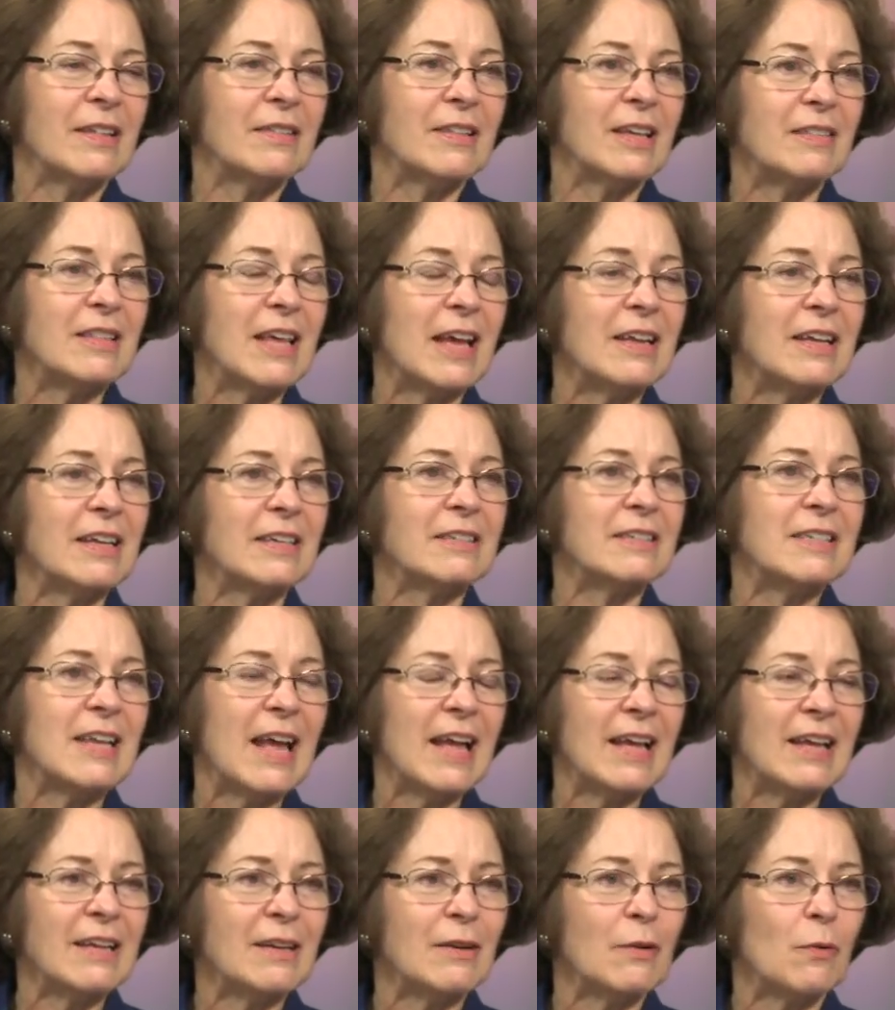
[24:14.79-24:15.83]
that they can
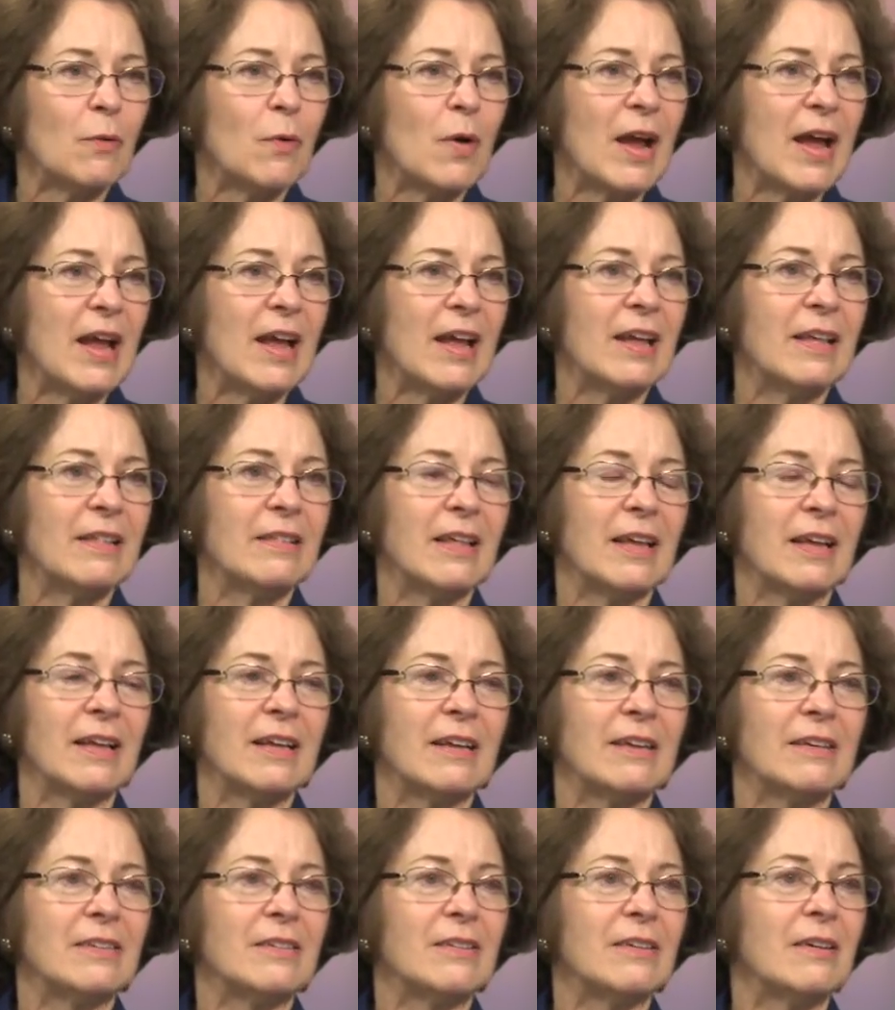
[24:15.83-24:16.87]
take it away, they
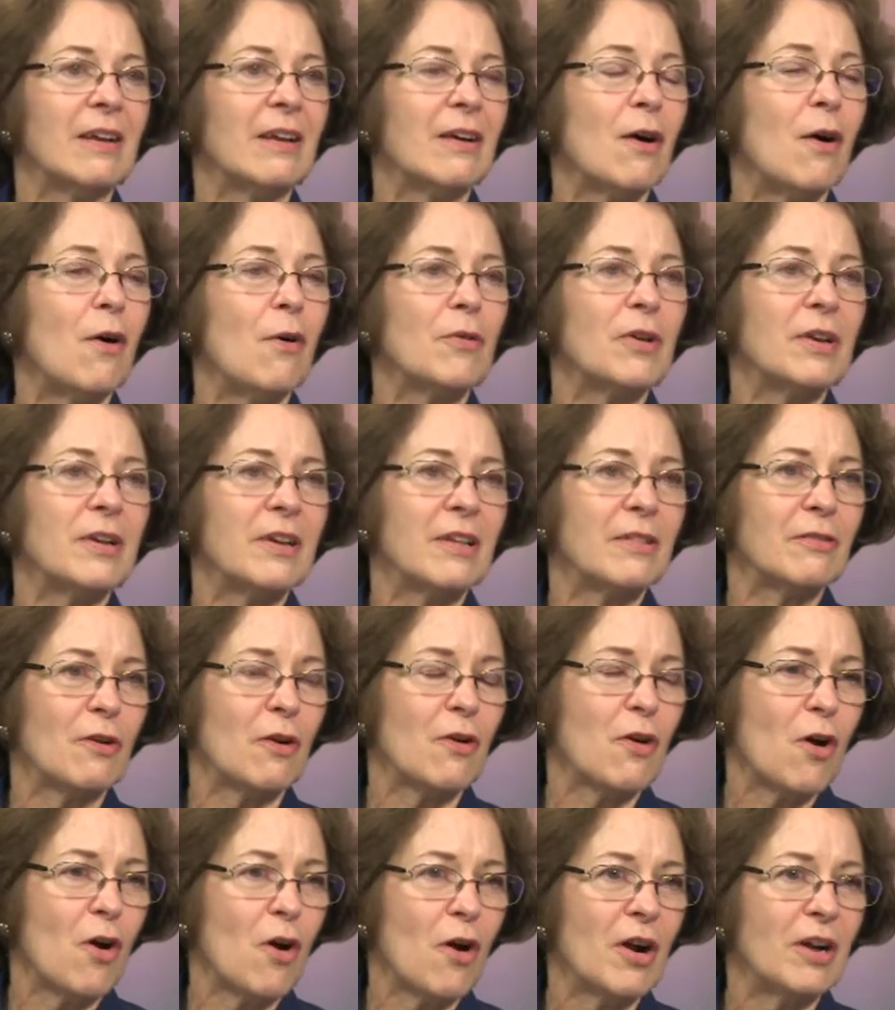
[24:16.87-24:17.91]
can hold it in
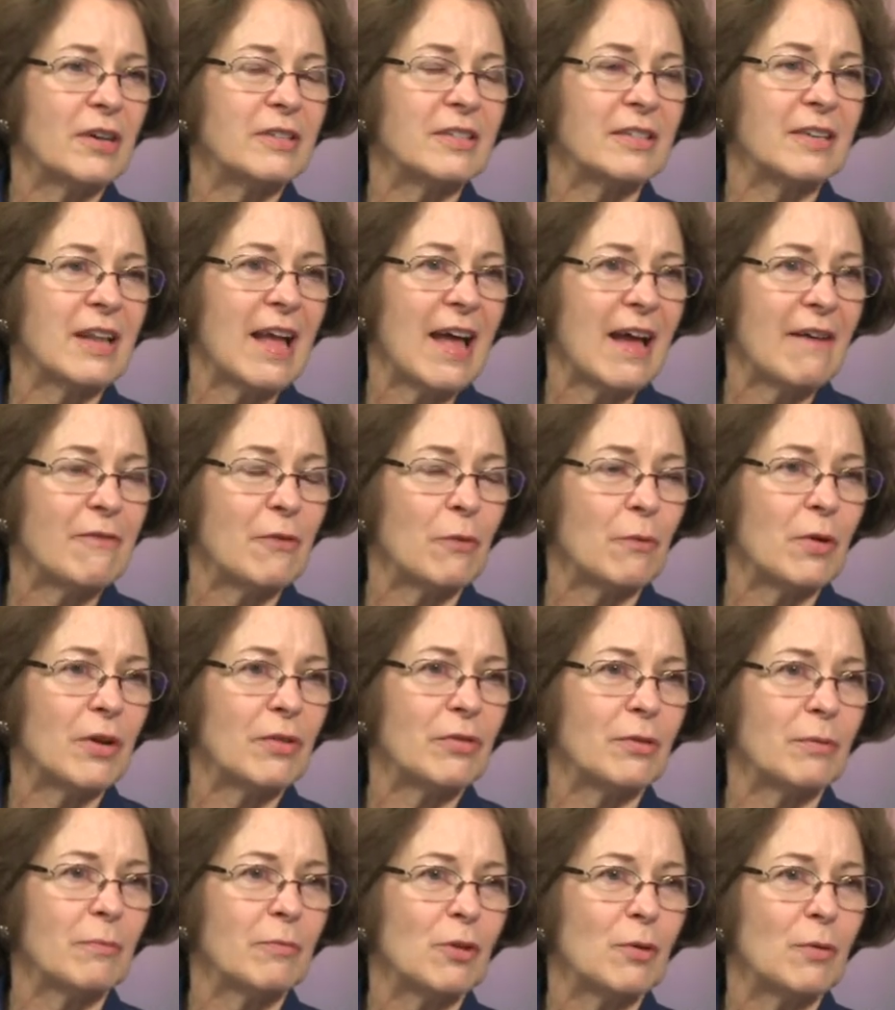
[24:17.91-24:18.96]
their hearts and have it
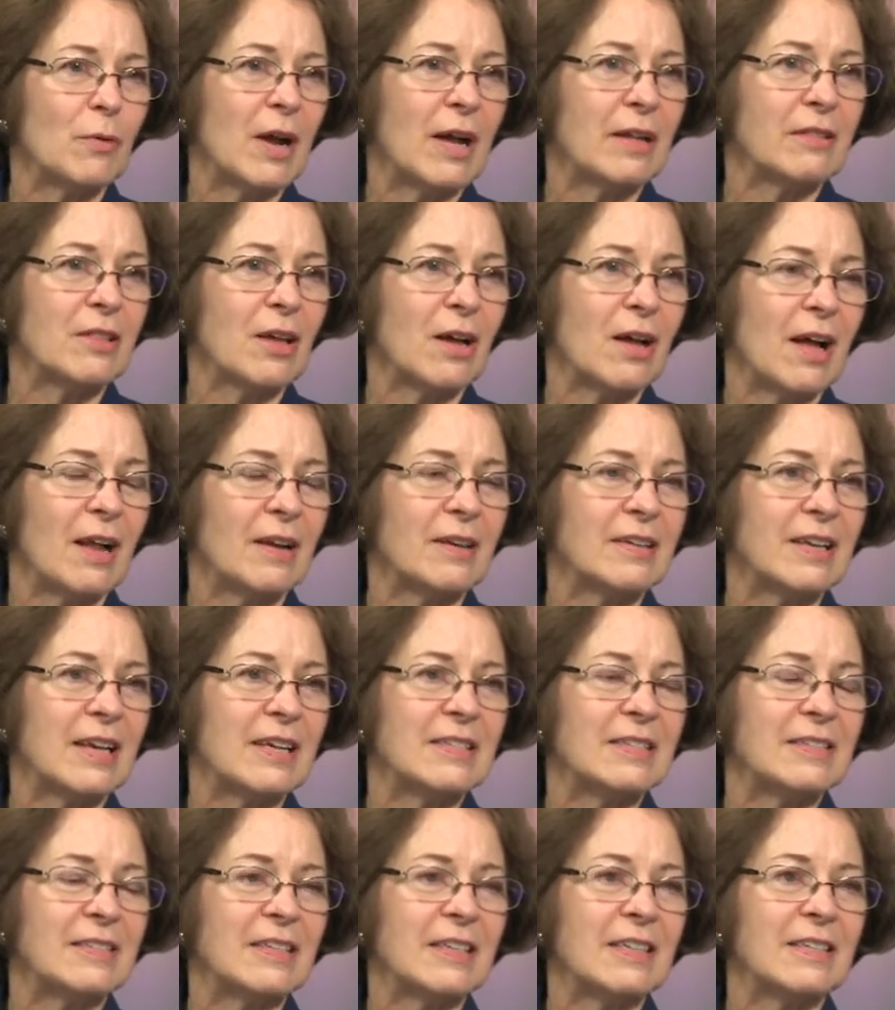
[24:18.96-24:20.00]
with them throughout the holiday
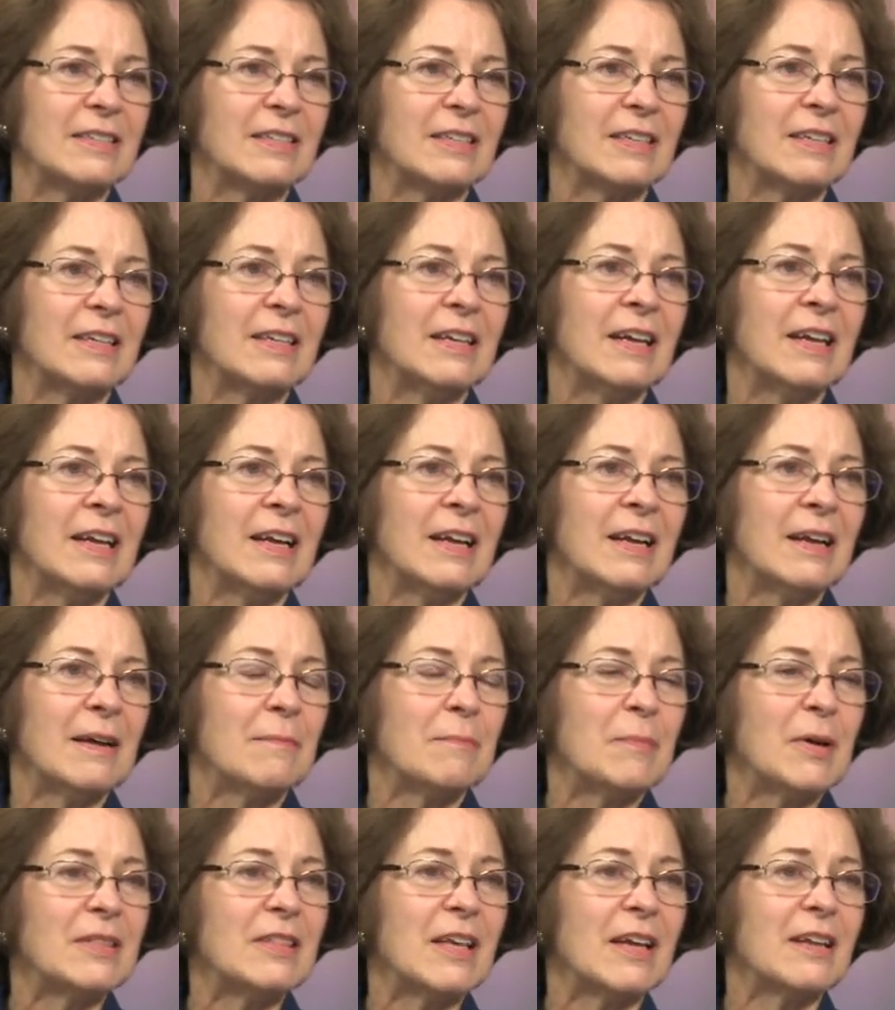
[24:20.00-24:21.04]
season,
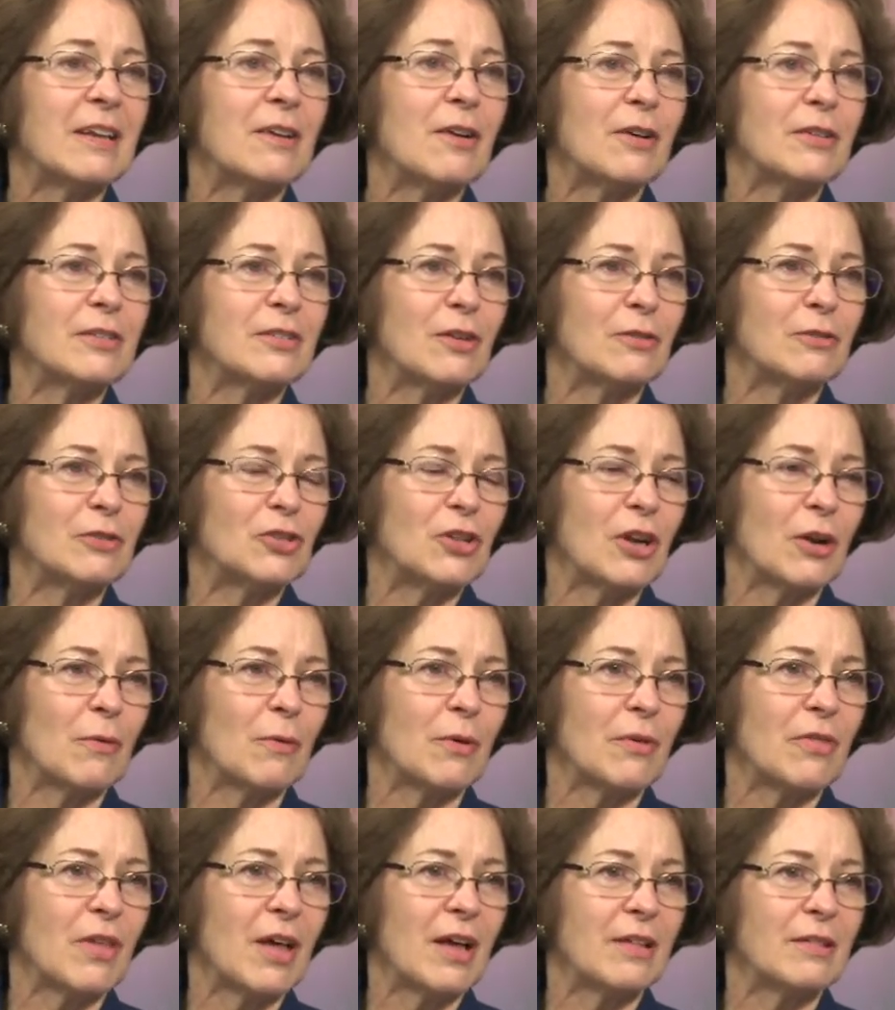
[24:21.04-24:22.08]
but they can also share
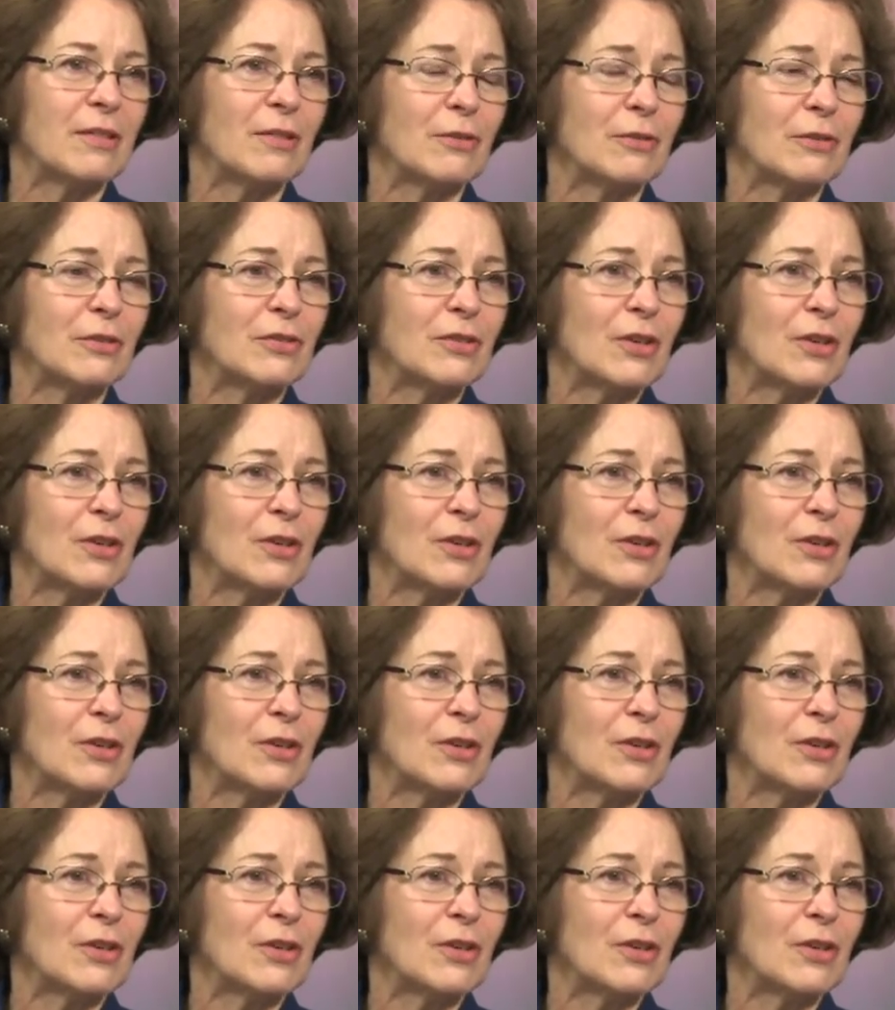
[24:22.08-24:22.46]
with others.